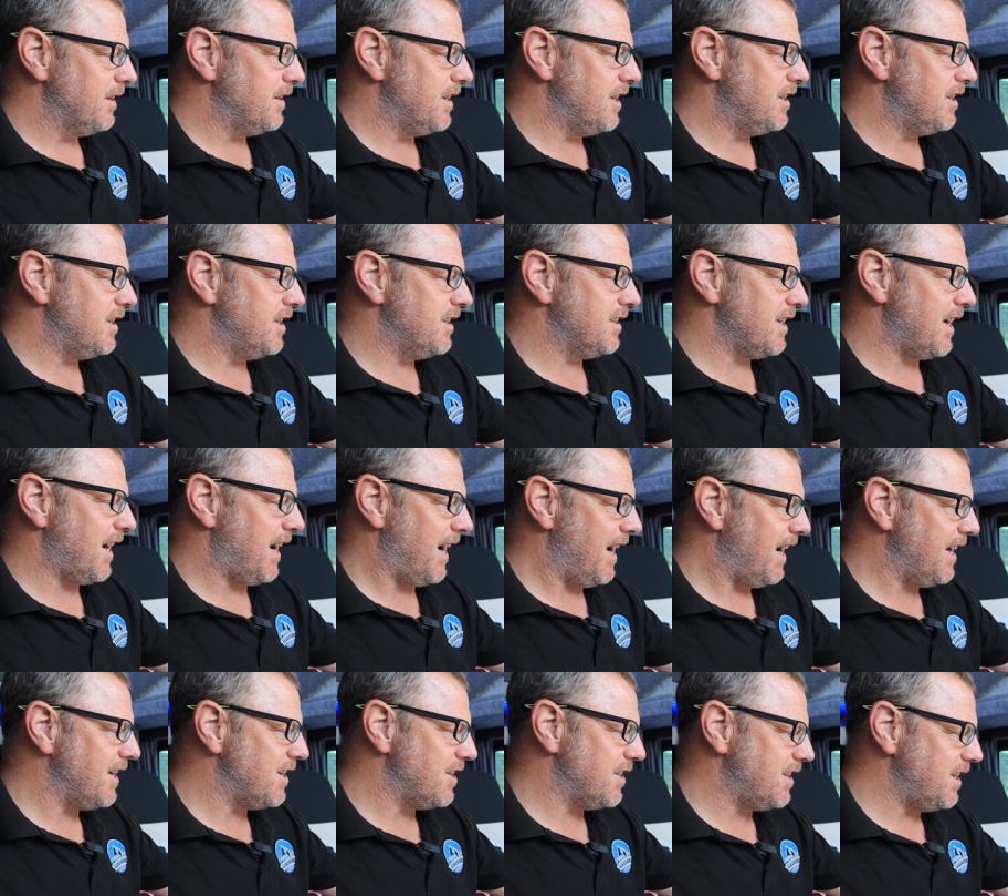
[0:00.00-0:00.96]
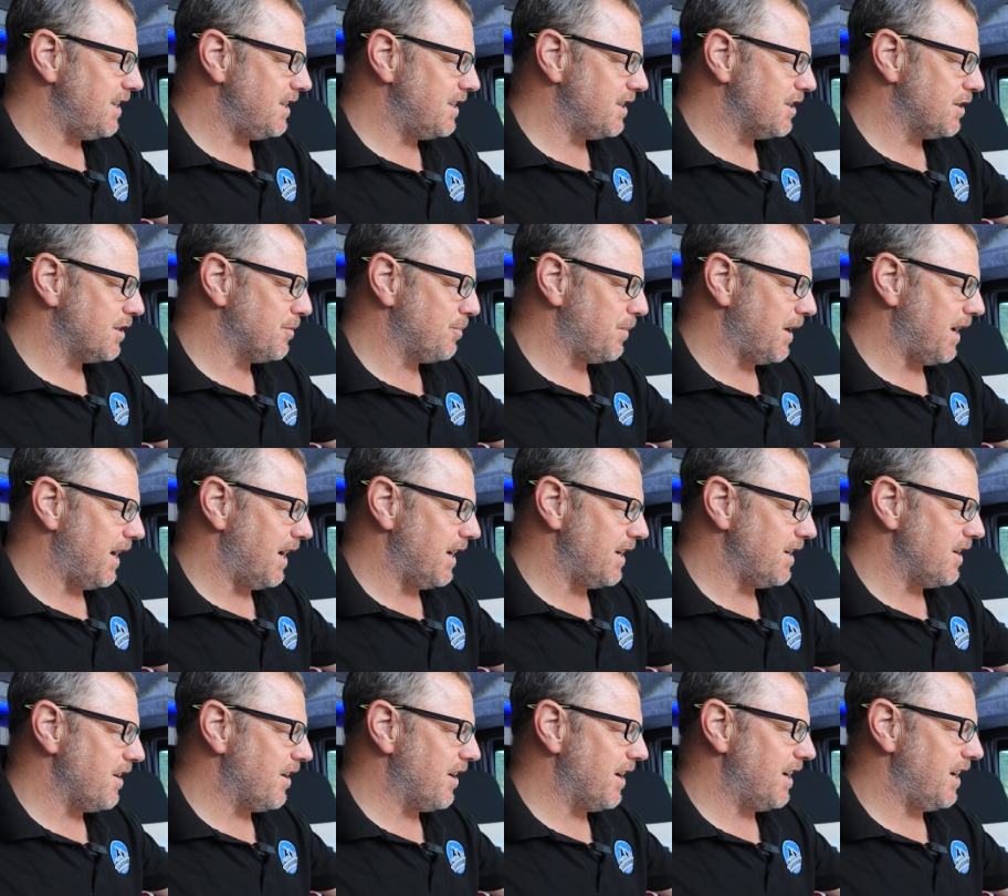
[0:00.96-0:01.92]
This is a HD display,
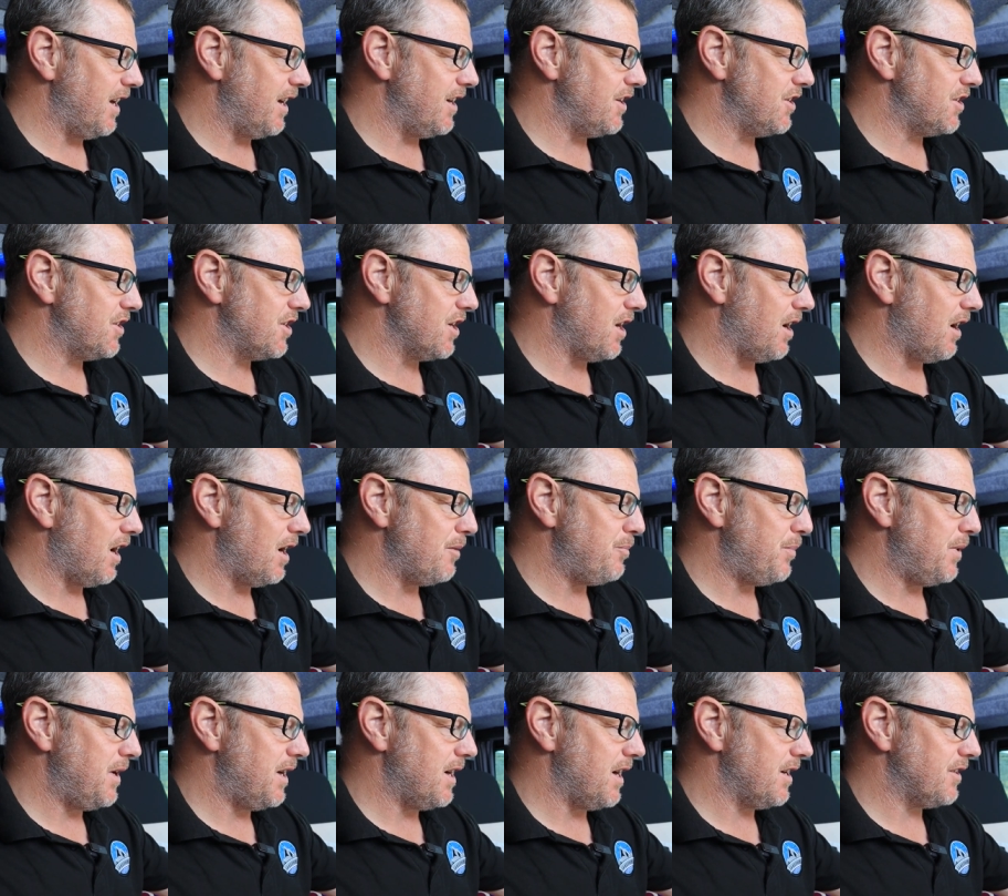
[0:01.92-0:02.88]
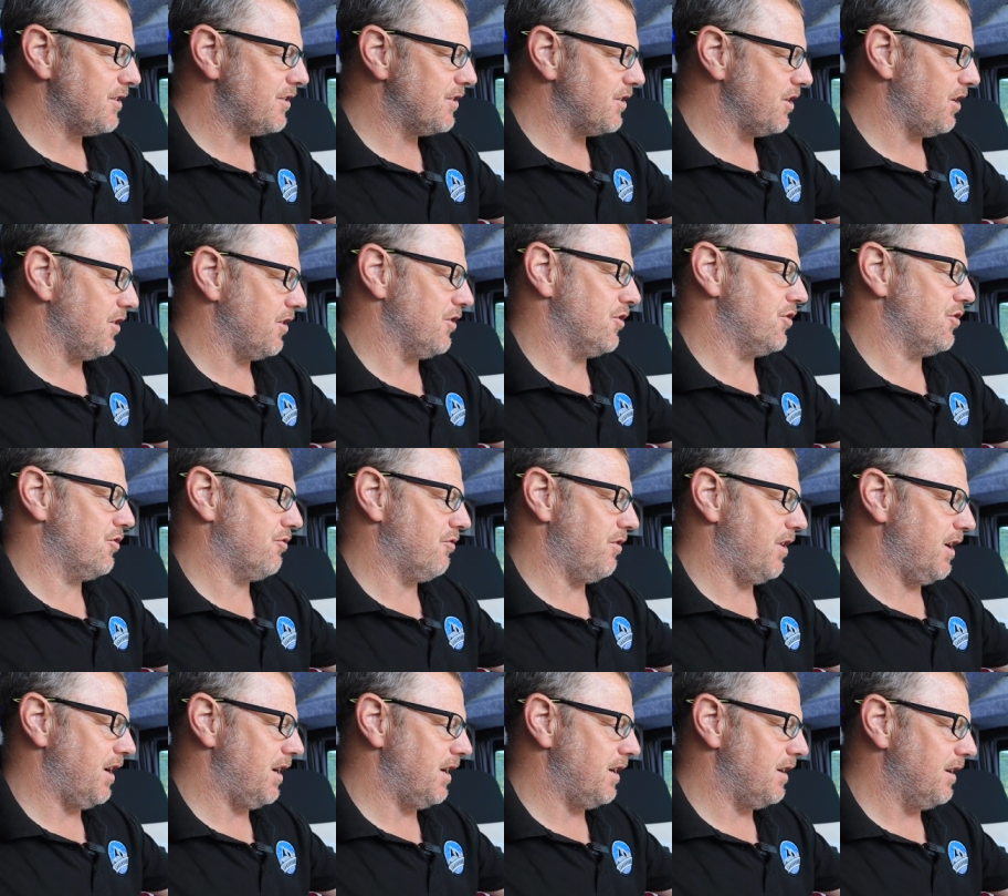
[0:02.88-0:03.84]
9-inch IPS
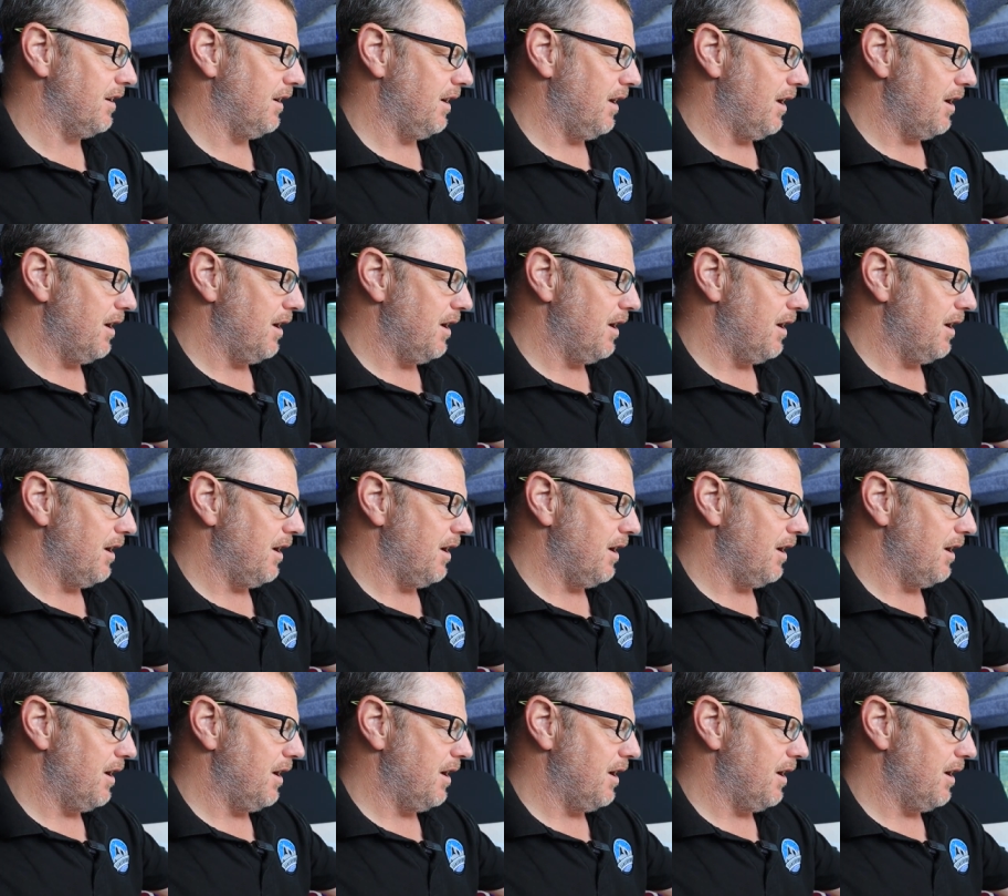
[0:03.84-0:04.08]
touchscreen,